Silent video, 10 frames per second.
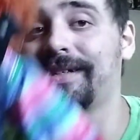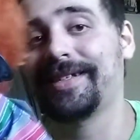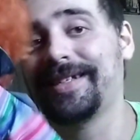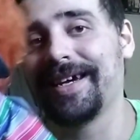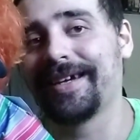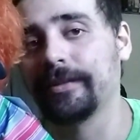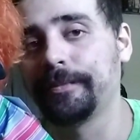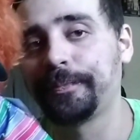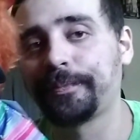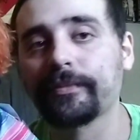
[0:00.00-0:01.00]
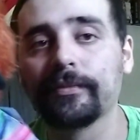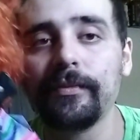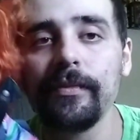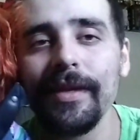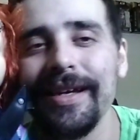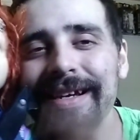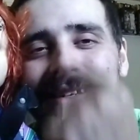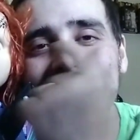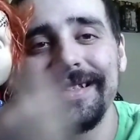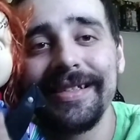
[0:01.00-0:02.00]
it's sick,
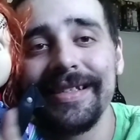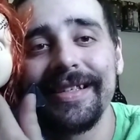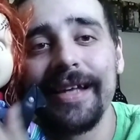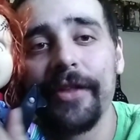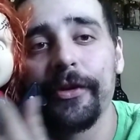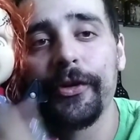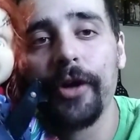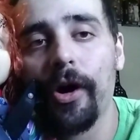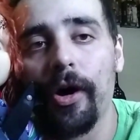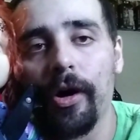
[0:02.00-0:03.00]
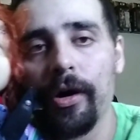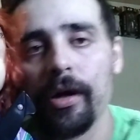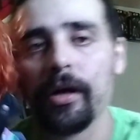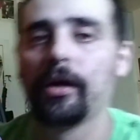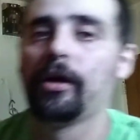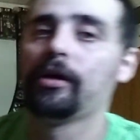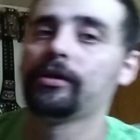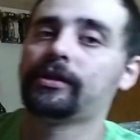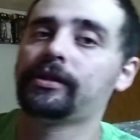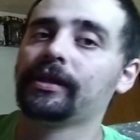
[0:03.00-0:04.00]
because it's another doll
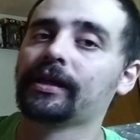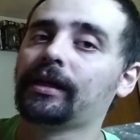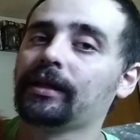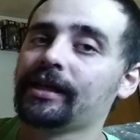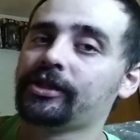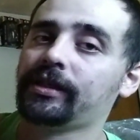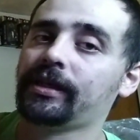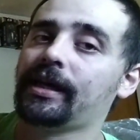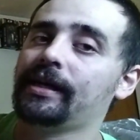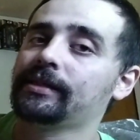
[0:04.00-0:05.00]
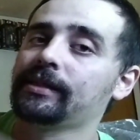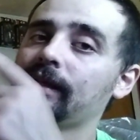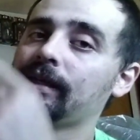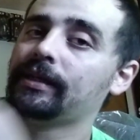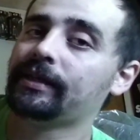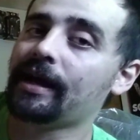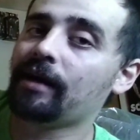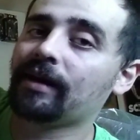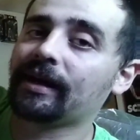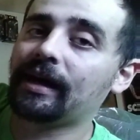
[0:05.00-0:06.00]
to the collection, guys.
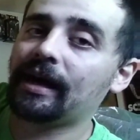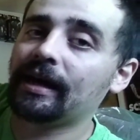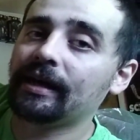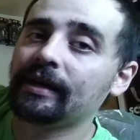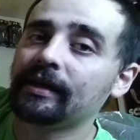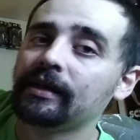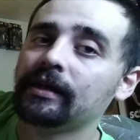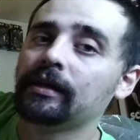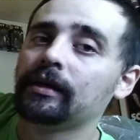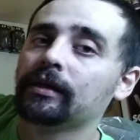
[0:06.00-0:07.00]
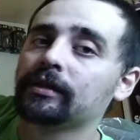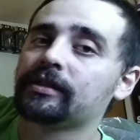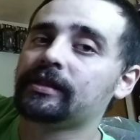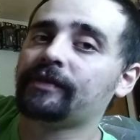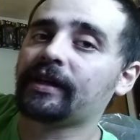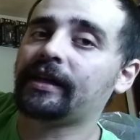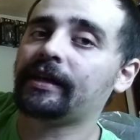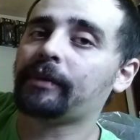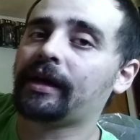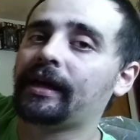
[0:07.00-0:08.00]
Now I got, let's see if I can
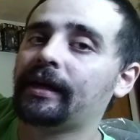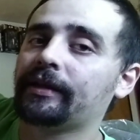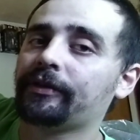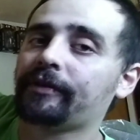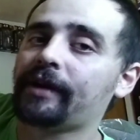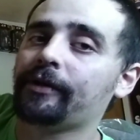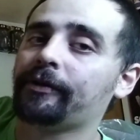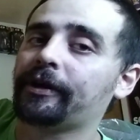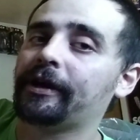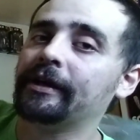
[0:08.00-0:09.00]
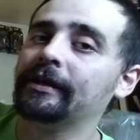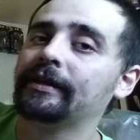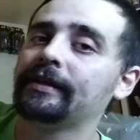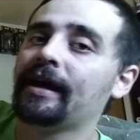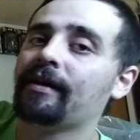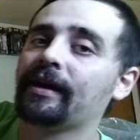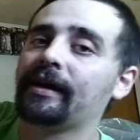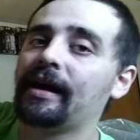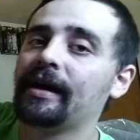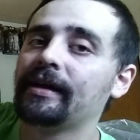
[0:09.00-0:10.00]
get my hand in the right order. Now I
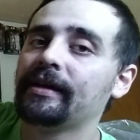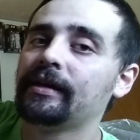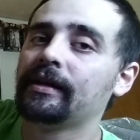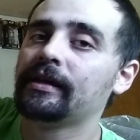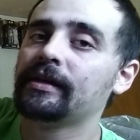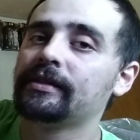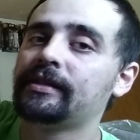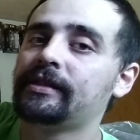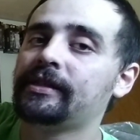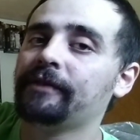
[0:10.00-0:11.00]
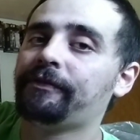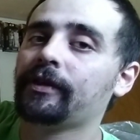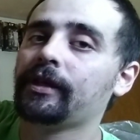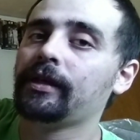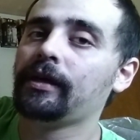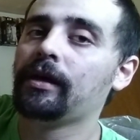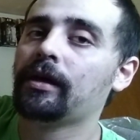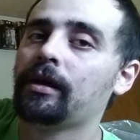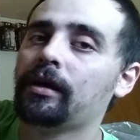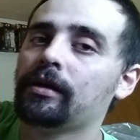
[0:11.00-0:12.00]
got Tiffany,
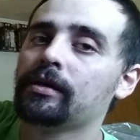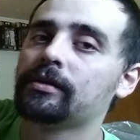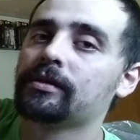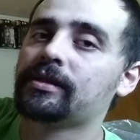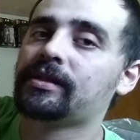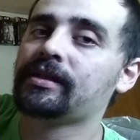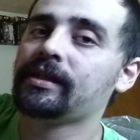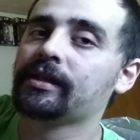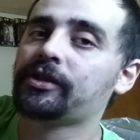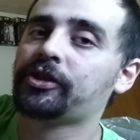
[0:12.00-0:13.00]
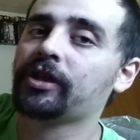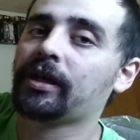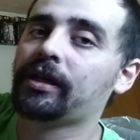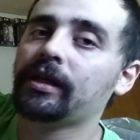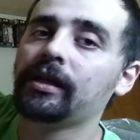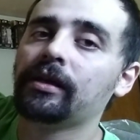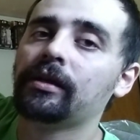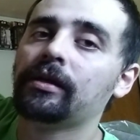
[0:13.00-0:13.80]
Cedu Chucky.